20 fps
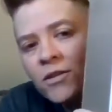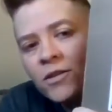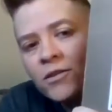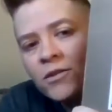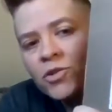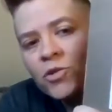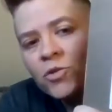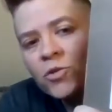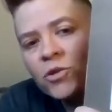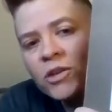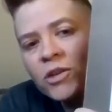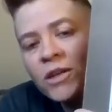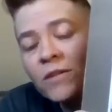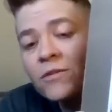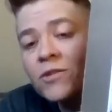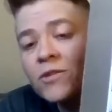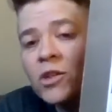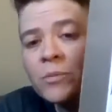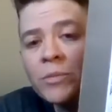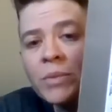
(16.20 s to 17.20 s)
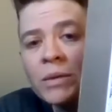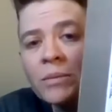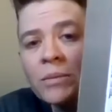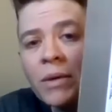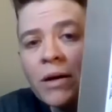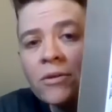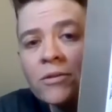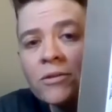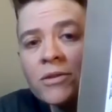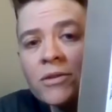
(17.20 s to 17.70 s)
The Story of Jumping
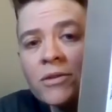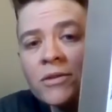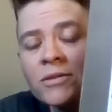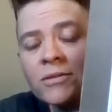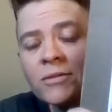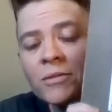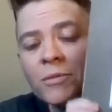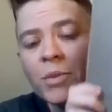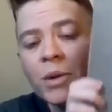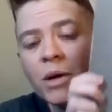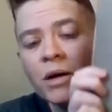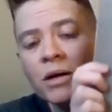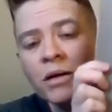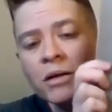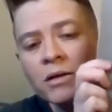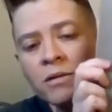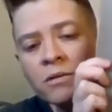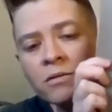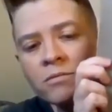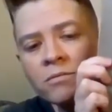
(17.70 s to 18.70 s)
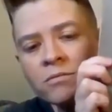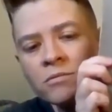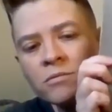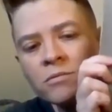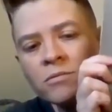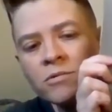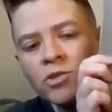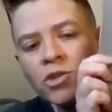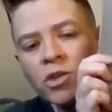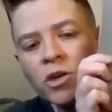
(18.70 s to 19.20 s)
Mouse by
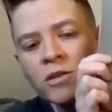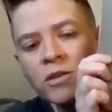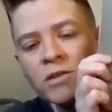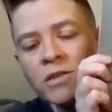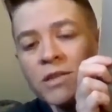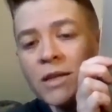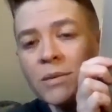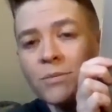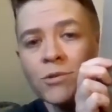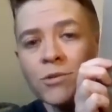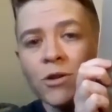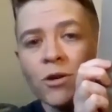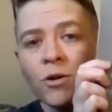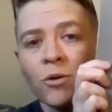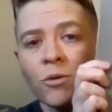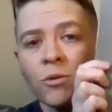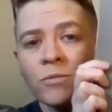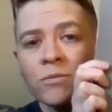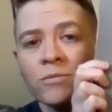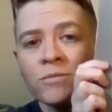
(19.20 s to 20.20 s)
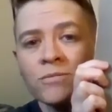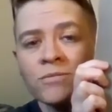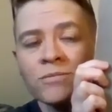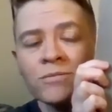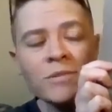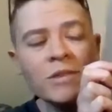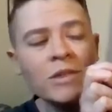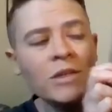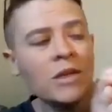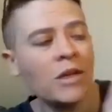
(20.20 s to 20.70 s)
John Steptoe.
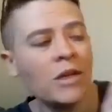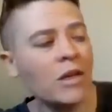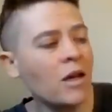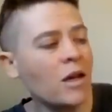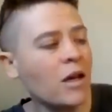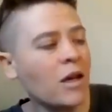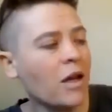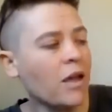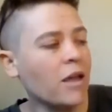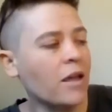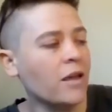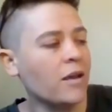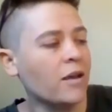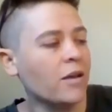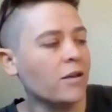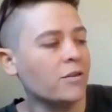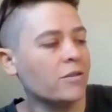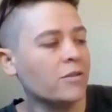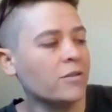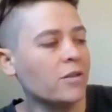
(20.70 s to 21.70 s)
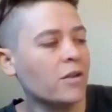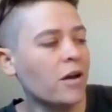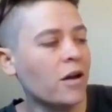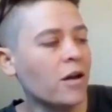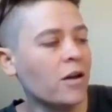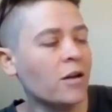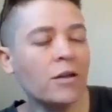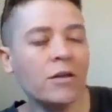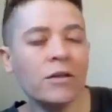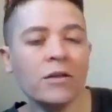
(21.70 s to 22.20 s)
And
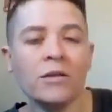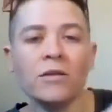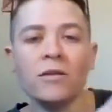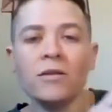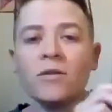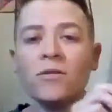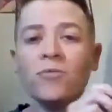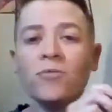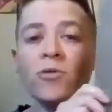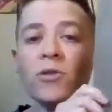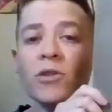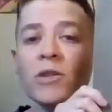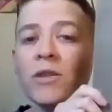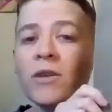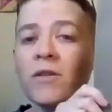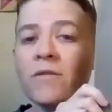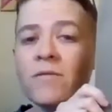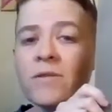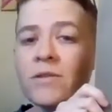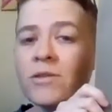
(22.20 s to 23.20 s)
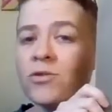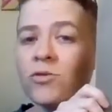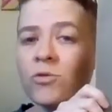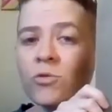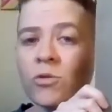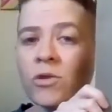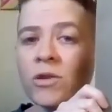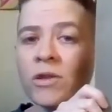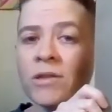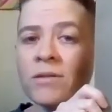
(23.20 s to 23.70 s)
I really love this
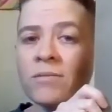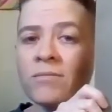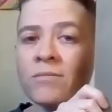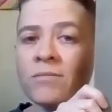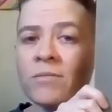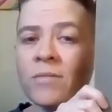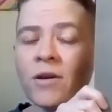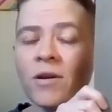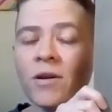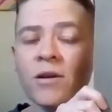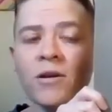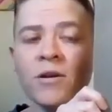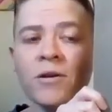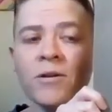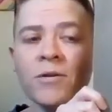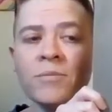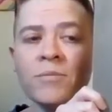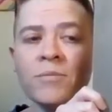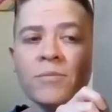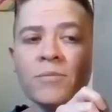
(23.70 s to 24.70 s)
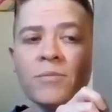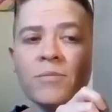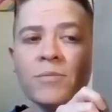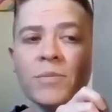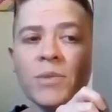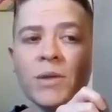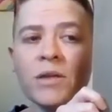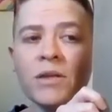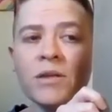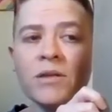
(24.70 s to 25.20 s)
story
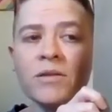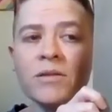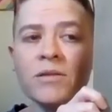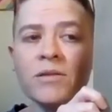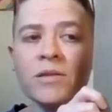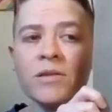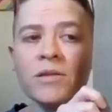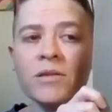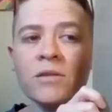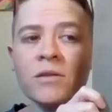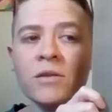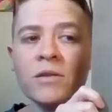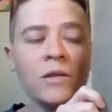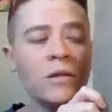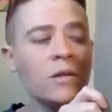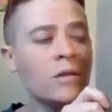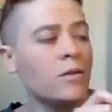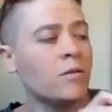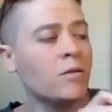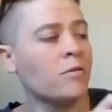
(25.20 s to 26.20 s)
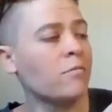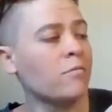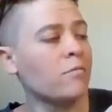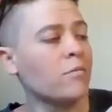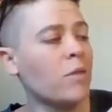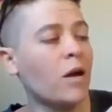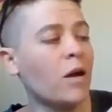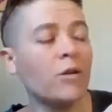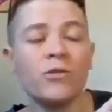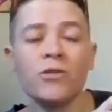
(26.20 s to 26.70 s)
because
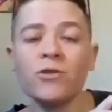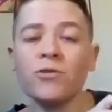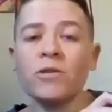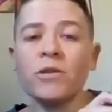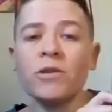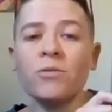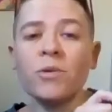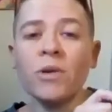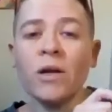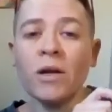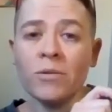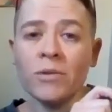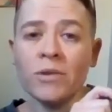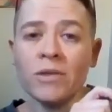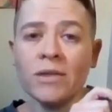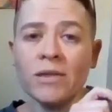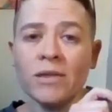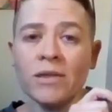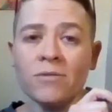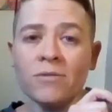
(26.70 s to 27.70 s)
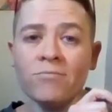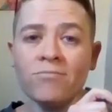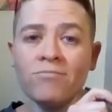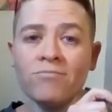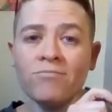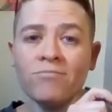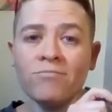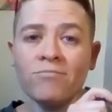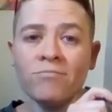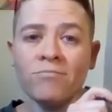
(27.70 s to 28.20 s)
I used to read it when I was a kid,
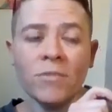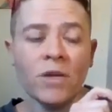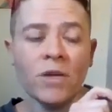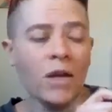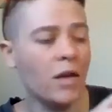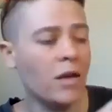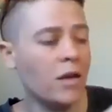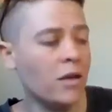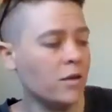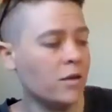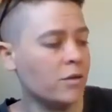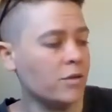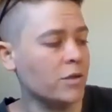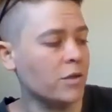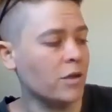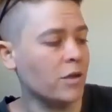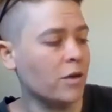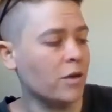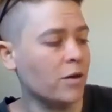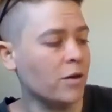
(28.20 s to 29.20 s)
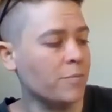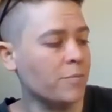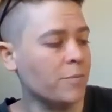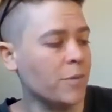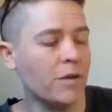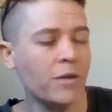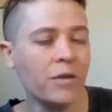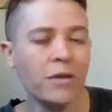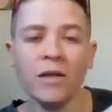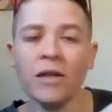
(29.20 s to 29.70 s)
and
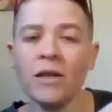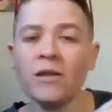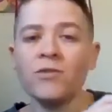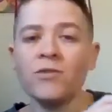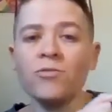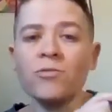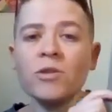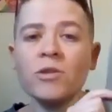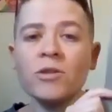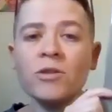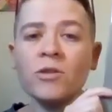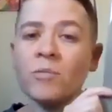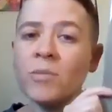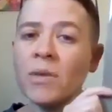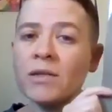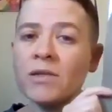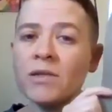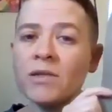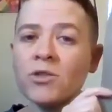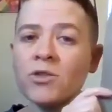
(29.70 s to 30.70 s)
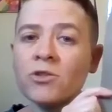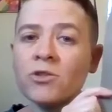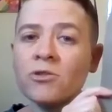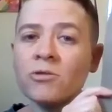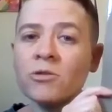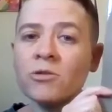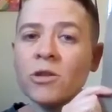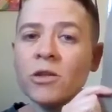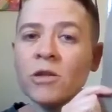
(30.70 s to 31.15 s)
I think it has a really good message.